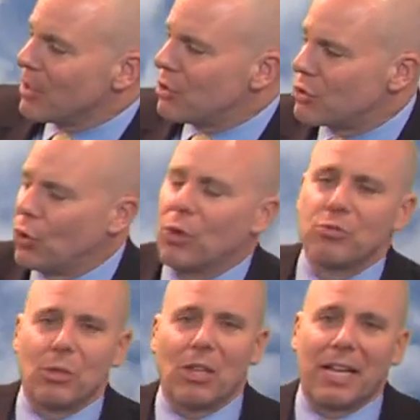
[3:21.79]

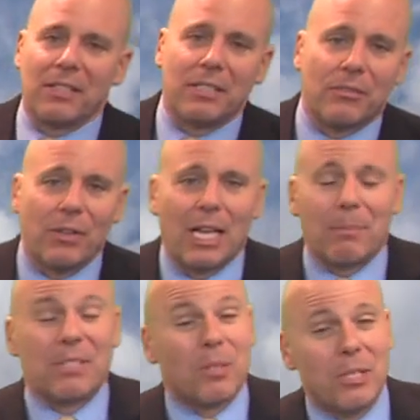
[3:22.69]
Storms will likely develop,
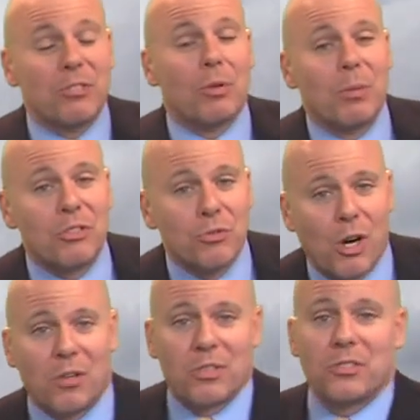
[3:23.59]
and some of these will be
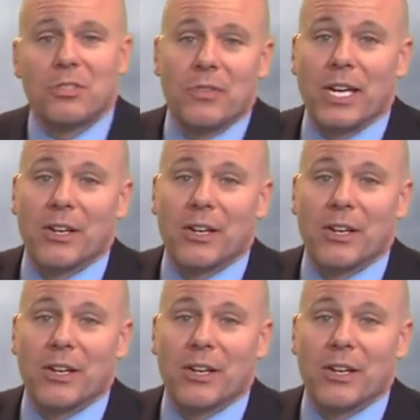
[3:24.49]
strong to severe.